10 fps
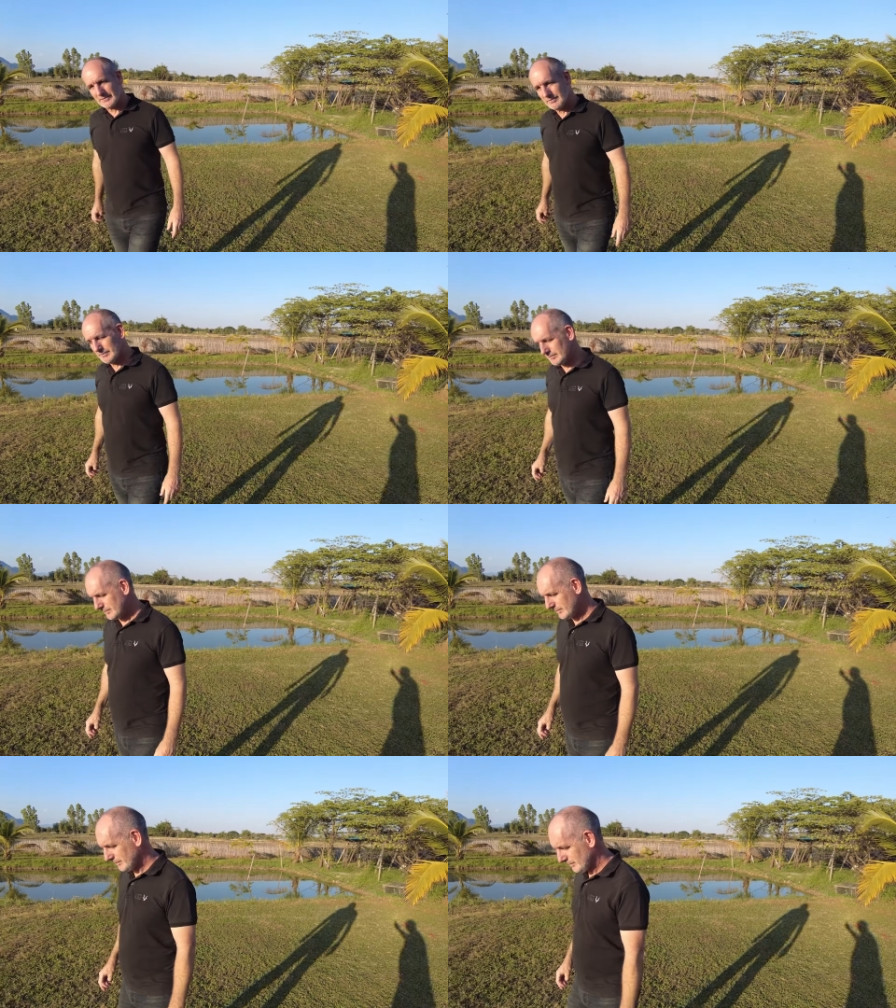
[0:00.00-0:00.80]
out of the
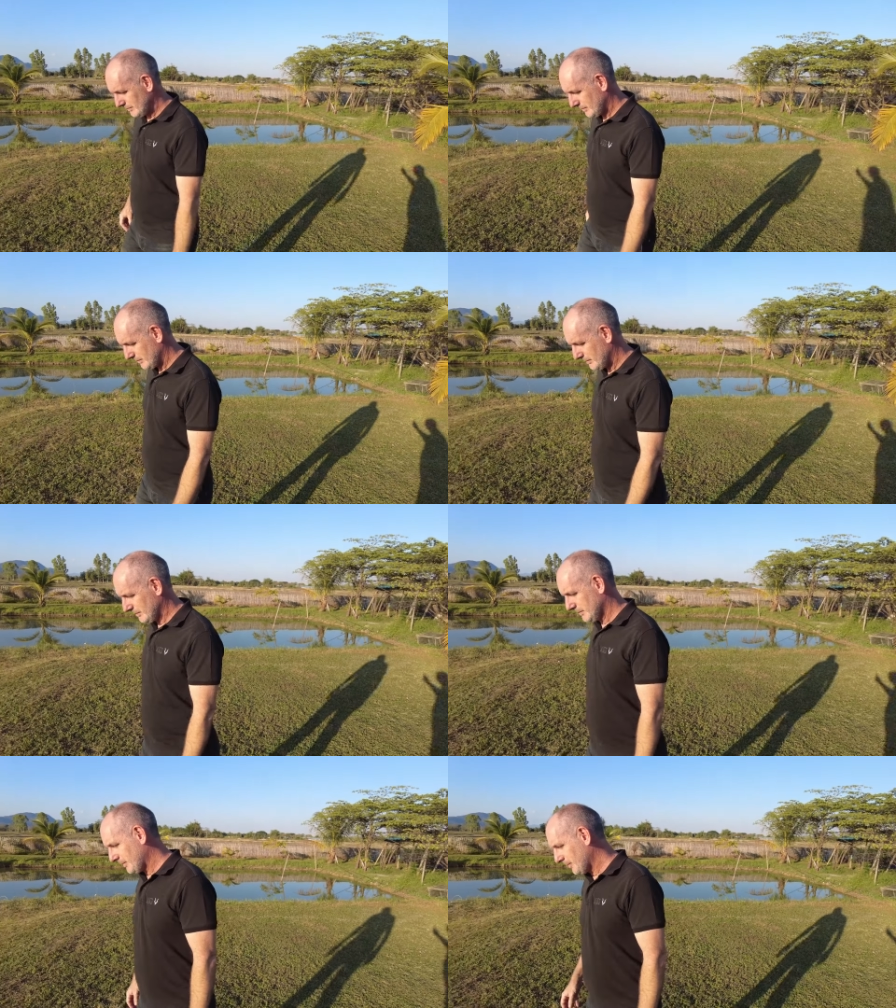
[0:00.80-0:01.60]
heat. Okay.
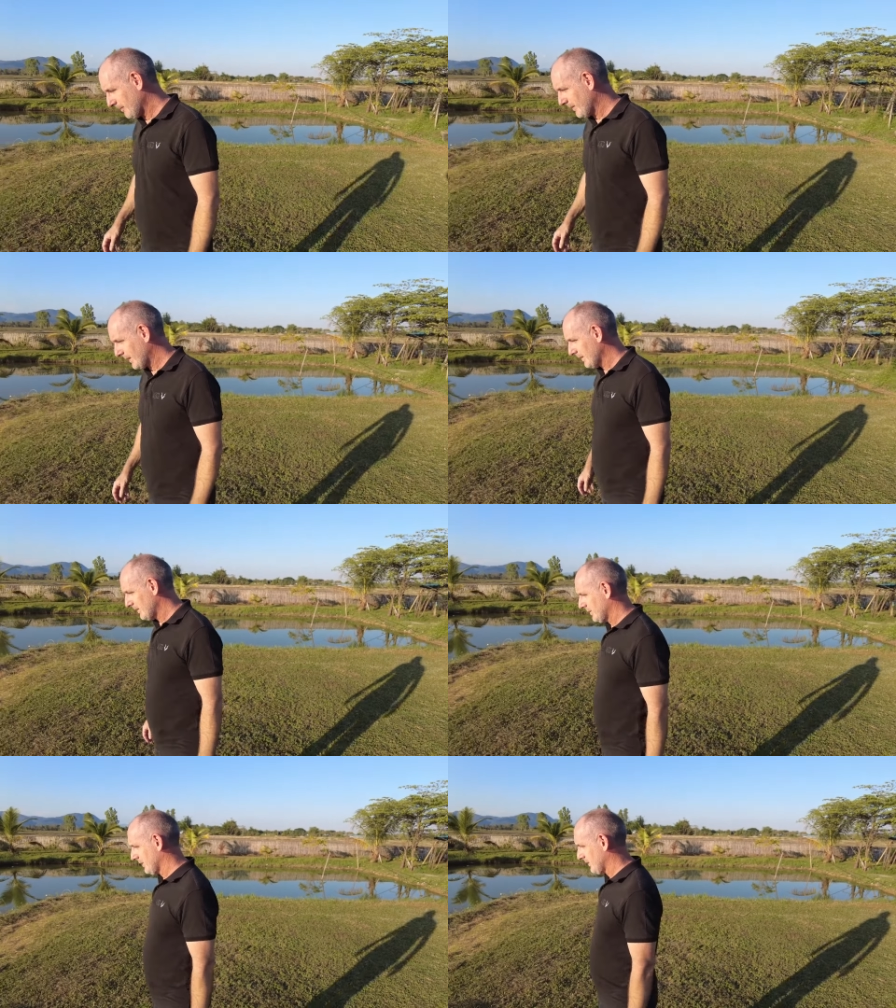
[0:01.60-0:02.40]
Yeah.
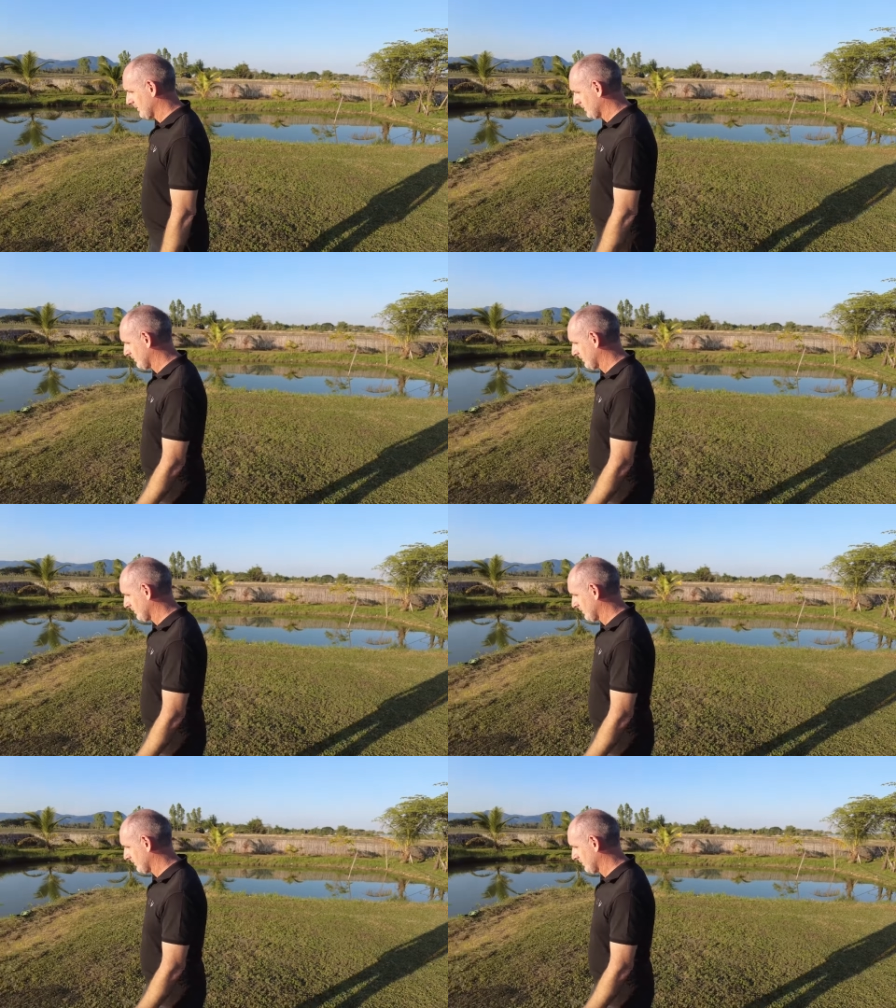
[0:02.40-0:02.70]
Oh,